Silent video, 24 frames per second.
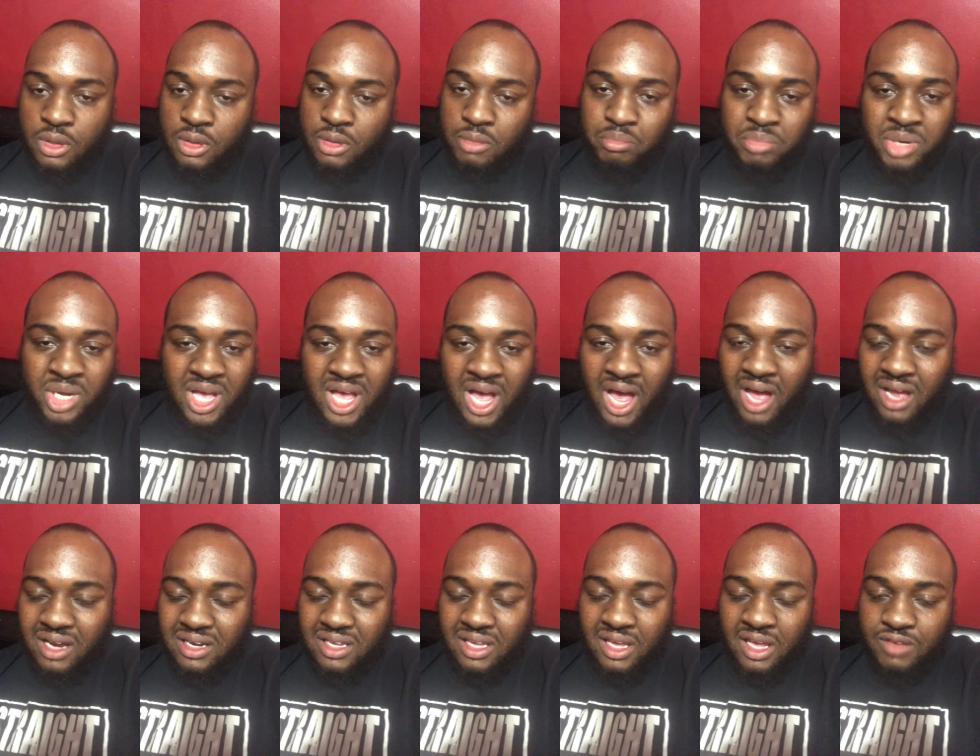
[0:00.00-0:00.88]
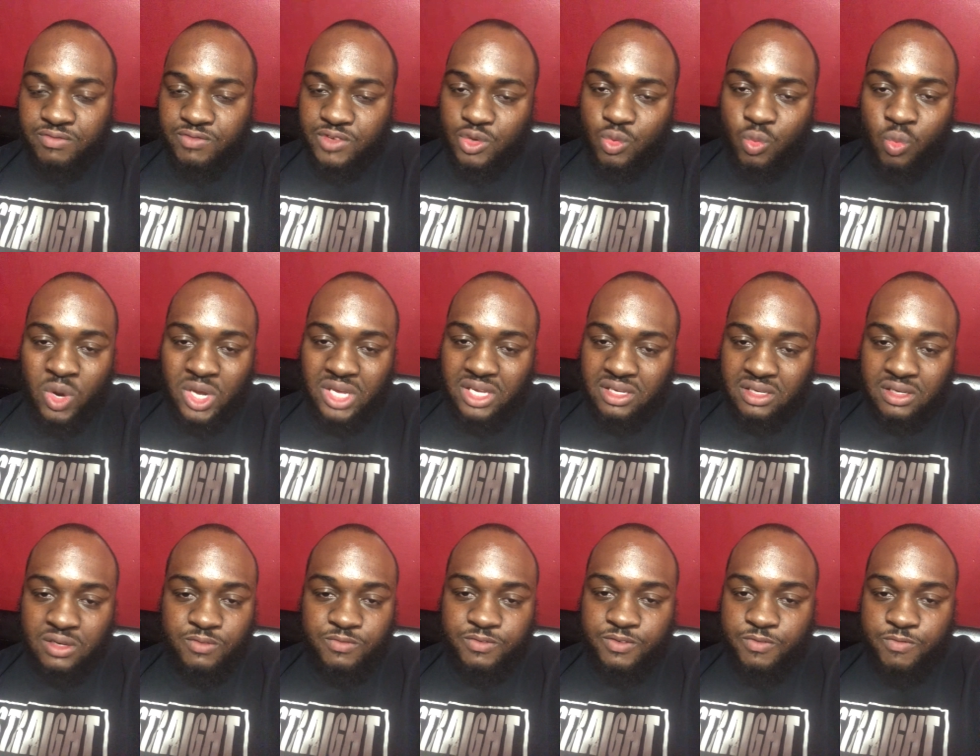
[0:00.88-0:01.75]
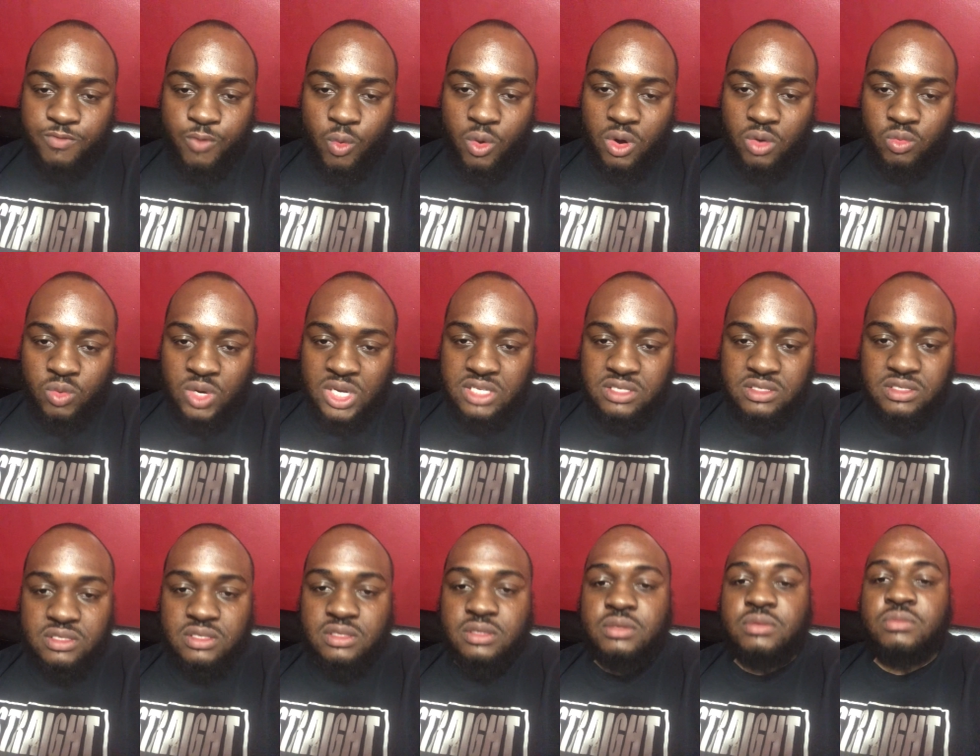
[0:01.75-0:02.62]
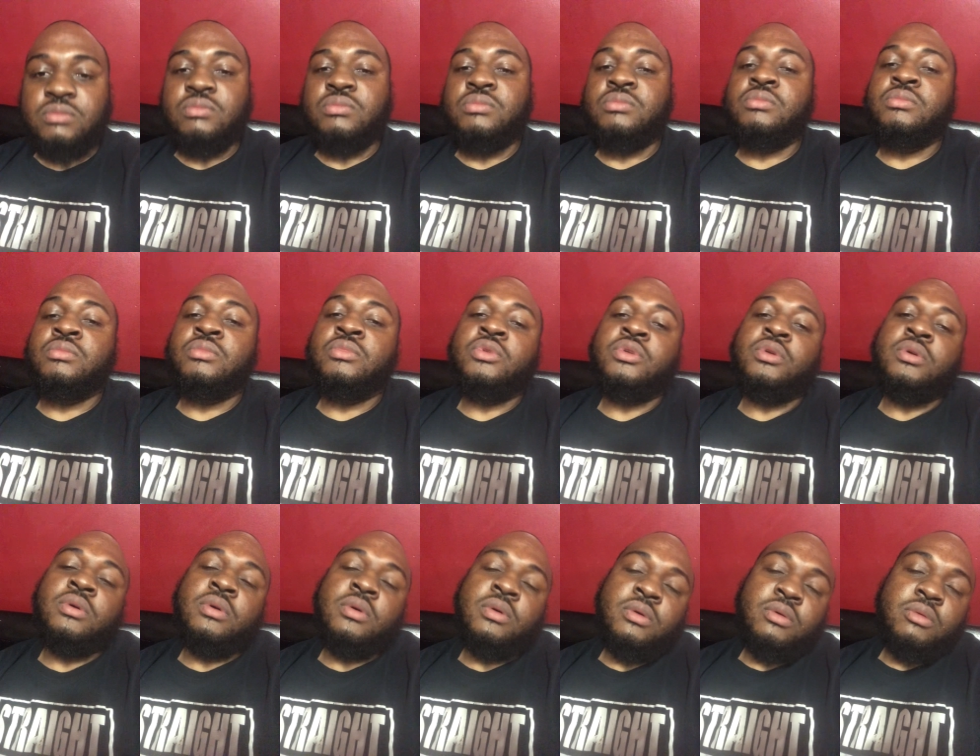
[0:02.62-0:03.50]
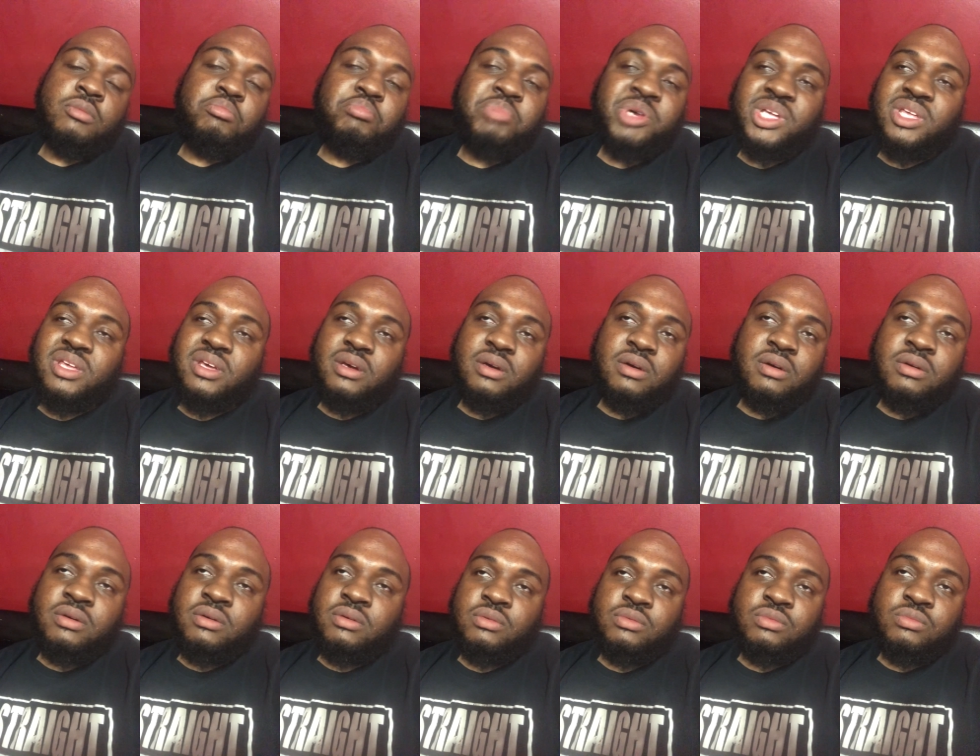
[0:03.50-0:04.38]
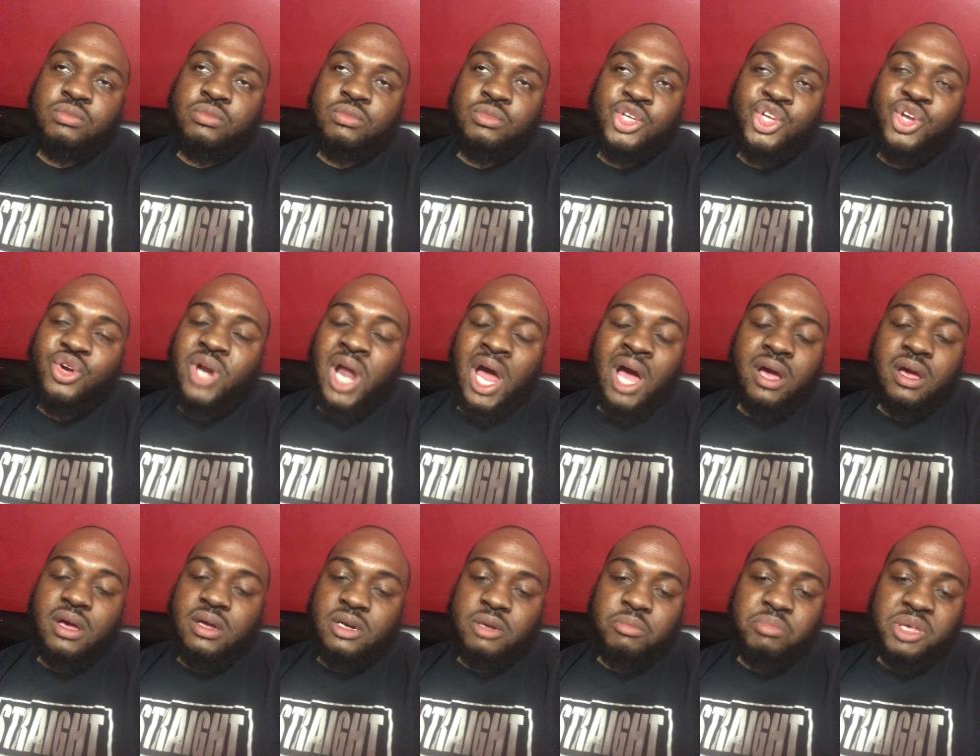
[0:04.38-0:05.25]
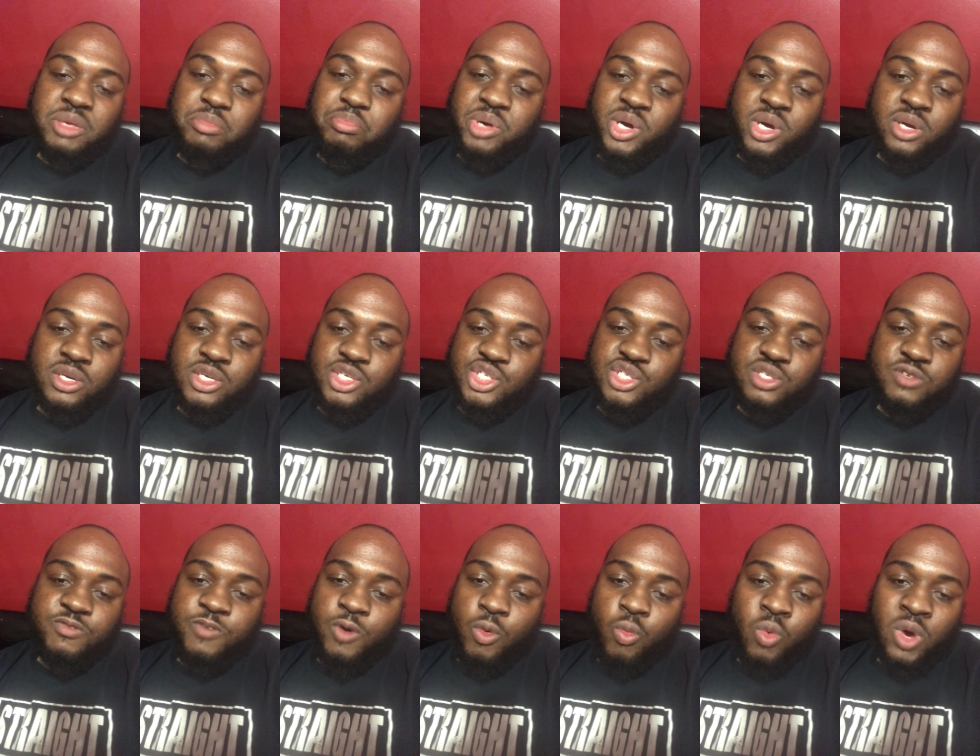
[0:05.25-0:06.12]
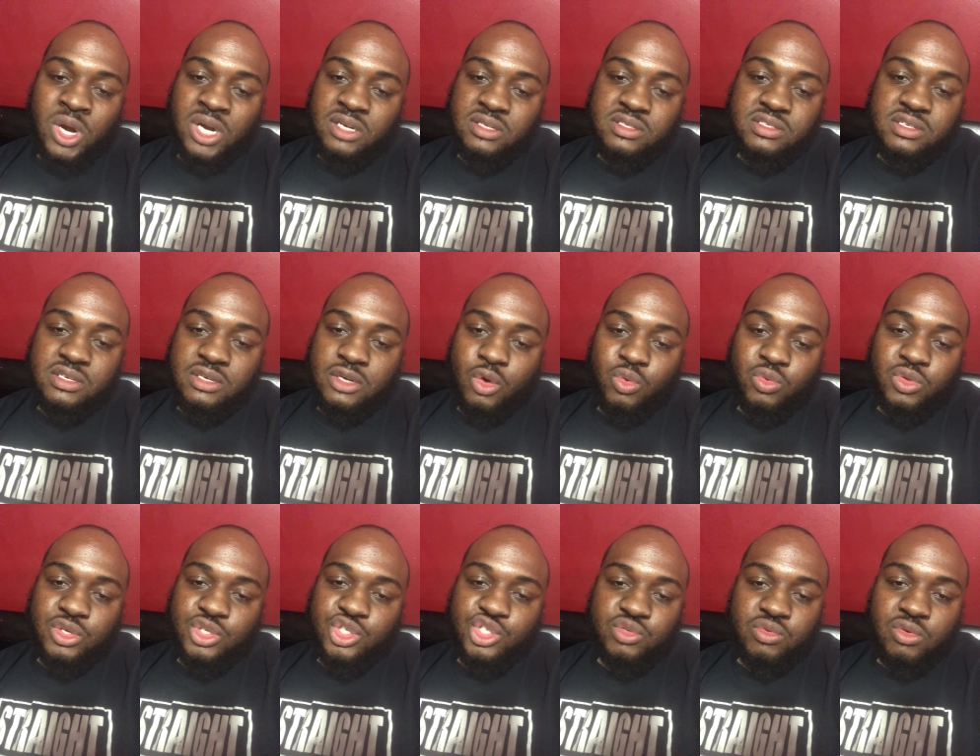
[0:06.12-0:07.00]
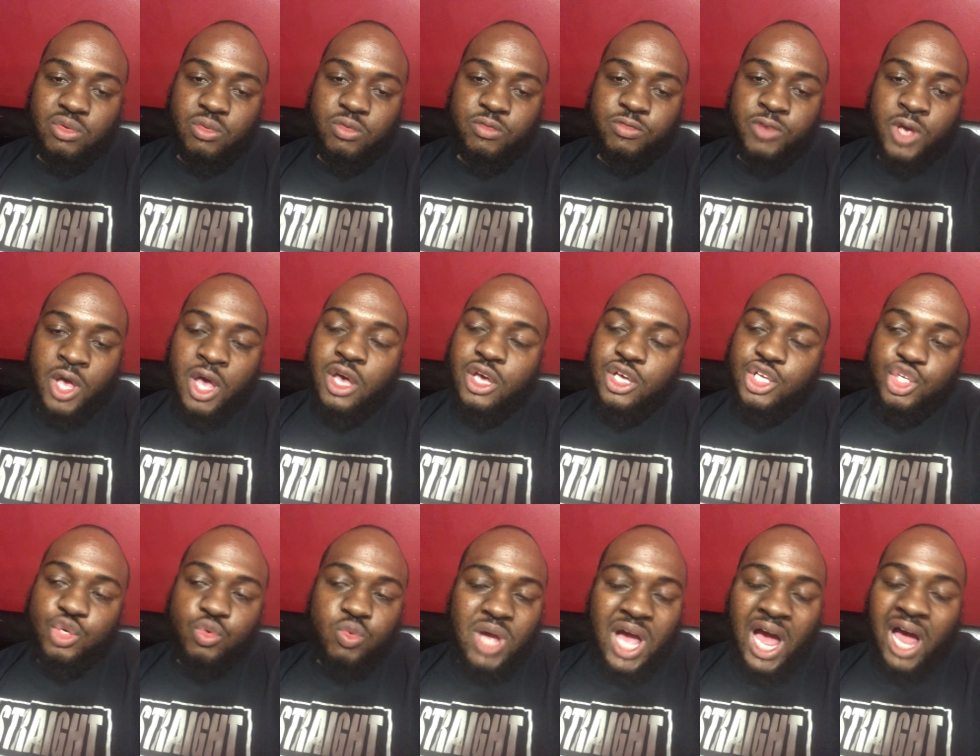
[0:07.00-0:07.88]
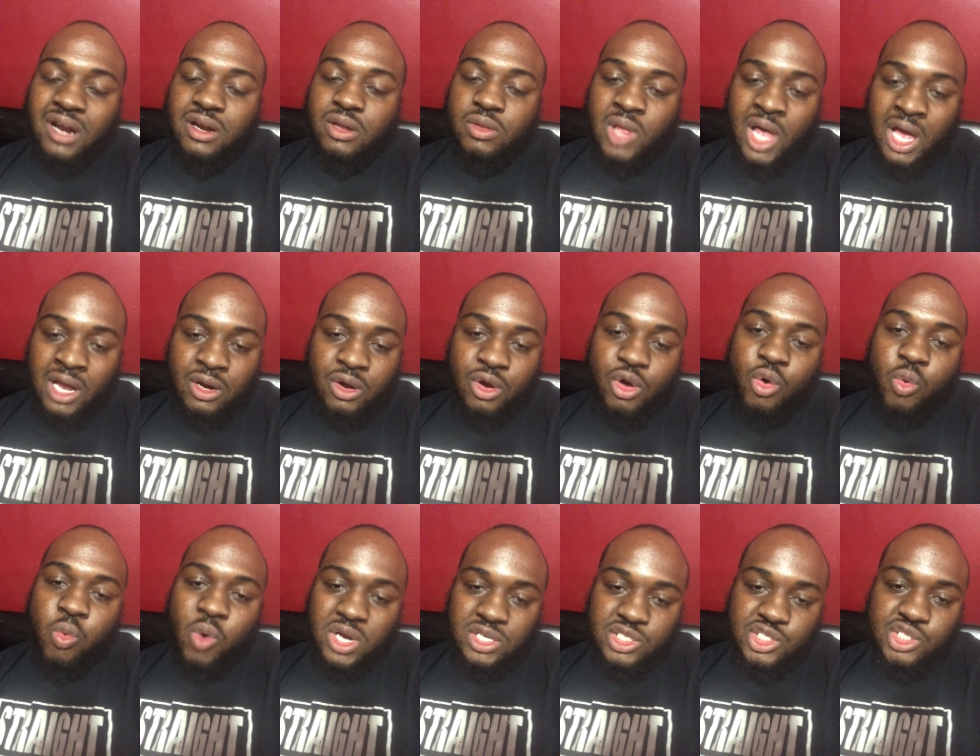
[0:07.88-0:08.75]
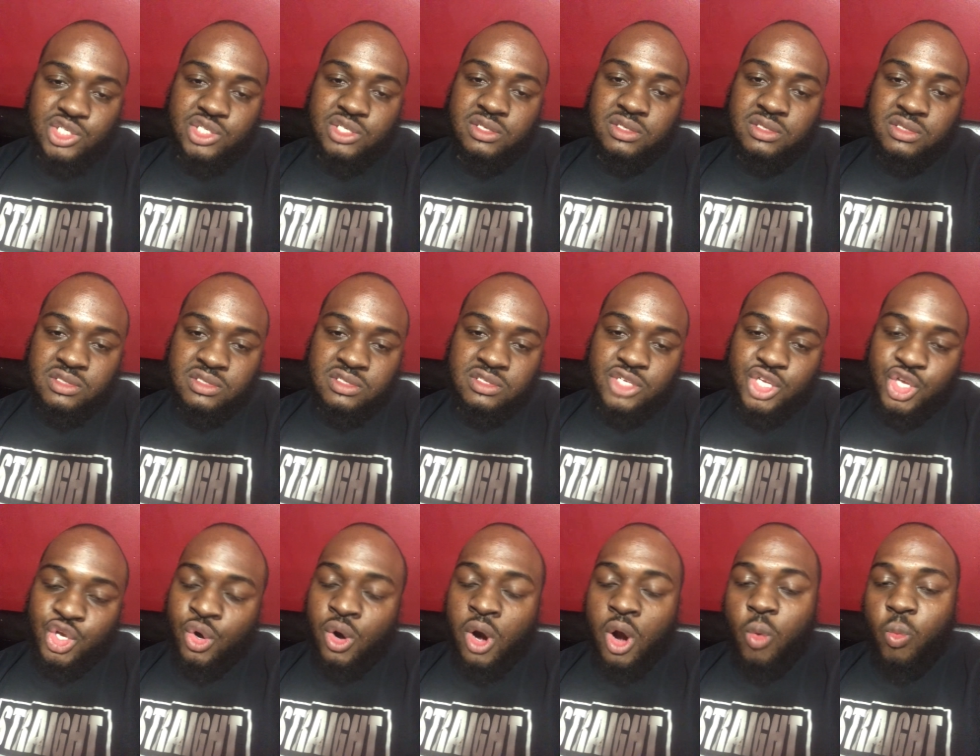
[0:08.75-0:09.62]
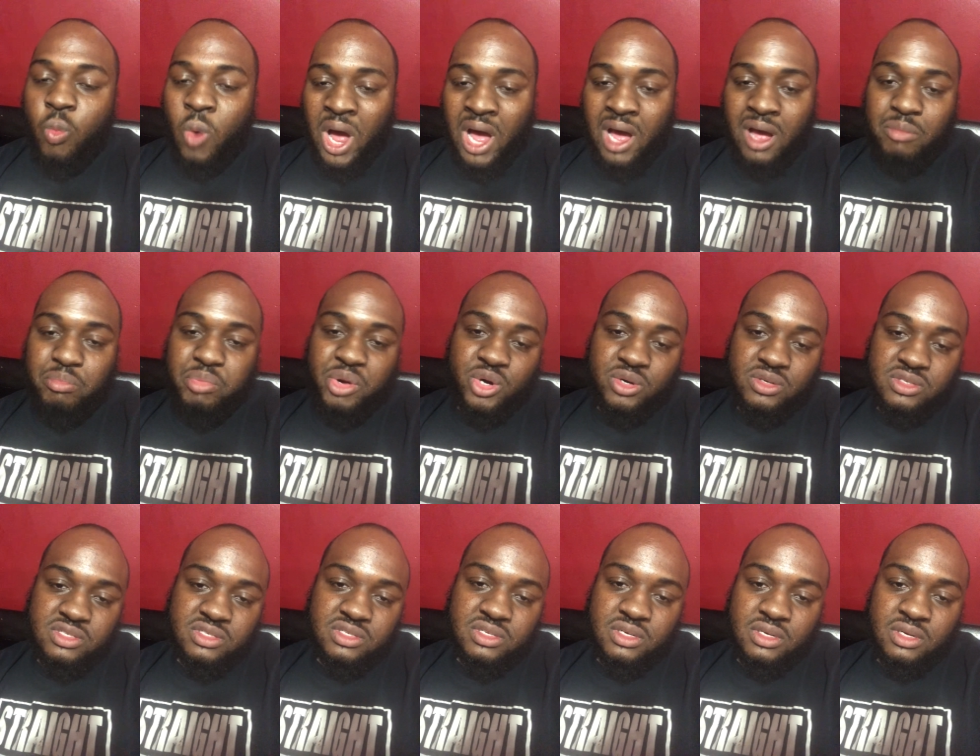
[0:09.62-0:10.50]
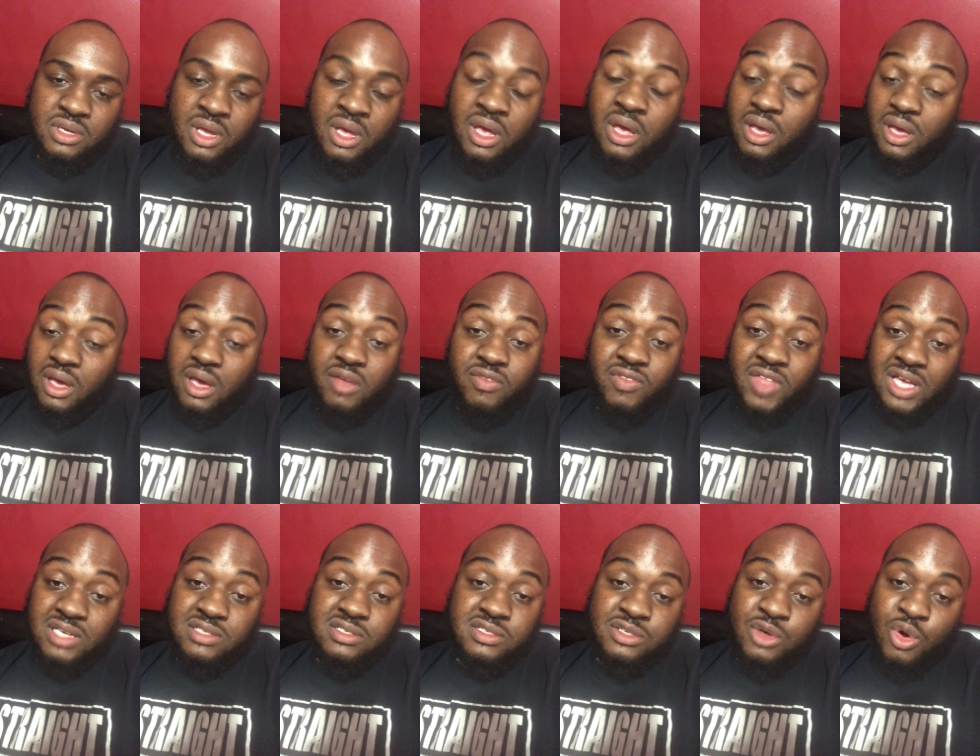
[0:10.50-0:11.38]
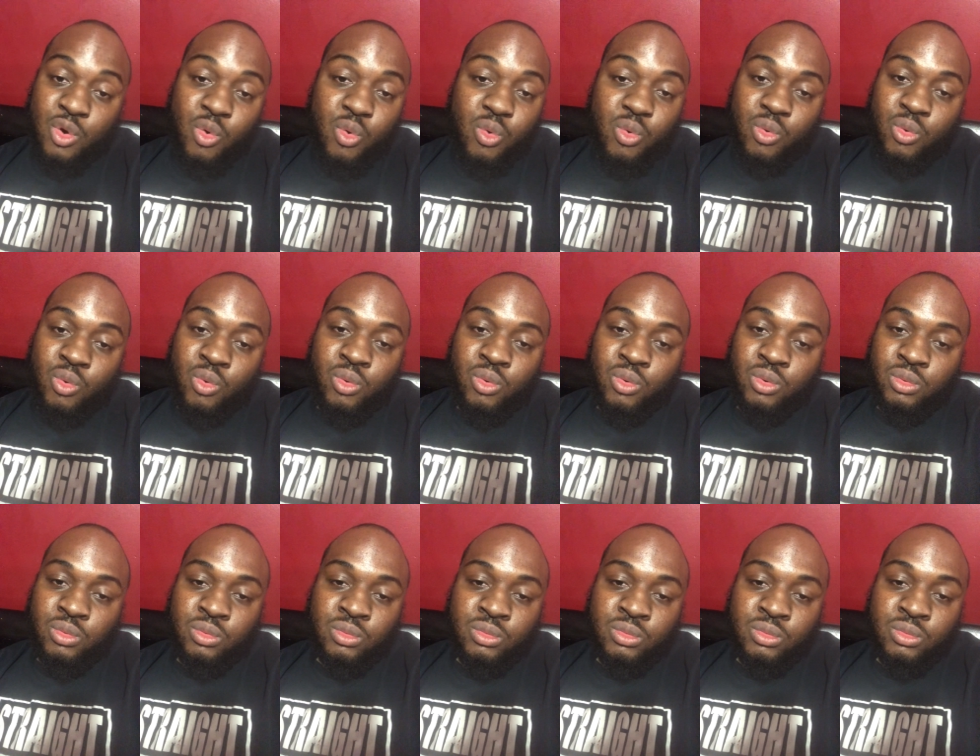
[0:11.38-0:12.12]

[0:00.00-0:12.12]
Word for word: But God gave you a gift for a reason. But yo, you're not going to be punished for wanting to know the truth. You got a lot of questions. You're a why person, and that's cool.